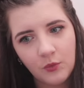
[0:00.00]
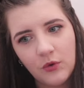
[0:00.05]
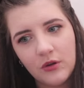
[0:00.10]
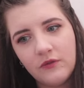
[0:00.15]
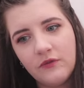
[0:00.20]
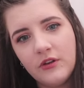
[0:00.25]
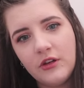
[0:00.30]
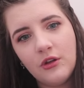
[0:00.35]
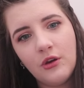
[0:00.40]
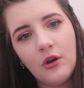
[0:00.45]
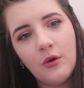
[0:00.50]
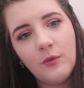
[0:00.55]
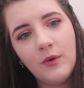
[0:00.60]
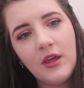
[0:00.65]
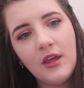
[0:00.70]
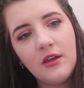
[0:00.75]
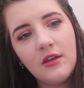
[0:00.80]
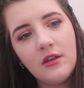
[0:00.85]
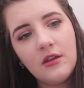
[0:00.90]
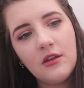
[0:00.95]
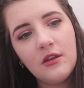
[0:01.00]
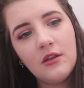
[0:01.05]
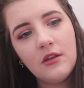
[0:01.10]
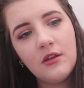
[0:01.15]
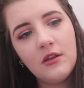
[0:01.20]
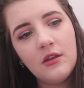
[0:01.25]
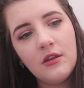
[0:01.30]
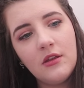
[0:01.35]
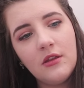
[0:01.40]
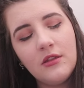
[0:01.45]
one video a week,
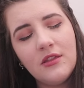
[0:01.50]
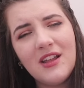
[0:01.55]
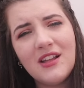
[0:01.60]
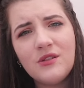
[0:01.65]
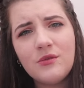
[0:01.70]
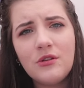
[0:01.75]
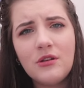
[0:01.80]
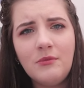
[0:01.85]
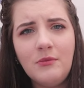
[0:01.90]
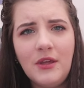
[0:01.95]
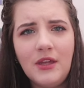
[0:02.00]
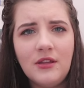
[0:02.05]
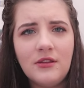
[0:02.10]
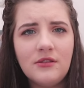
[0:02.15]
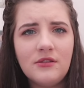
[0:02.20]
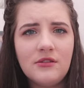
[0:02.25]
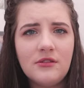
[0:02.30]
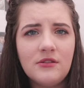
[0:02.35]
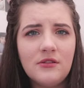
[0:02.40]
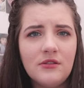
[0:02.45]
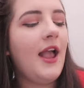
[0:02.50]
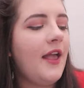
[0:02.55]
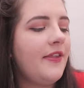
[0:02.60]
that's what it means.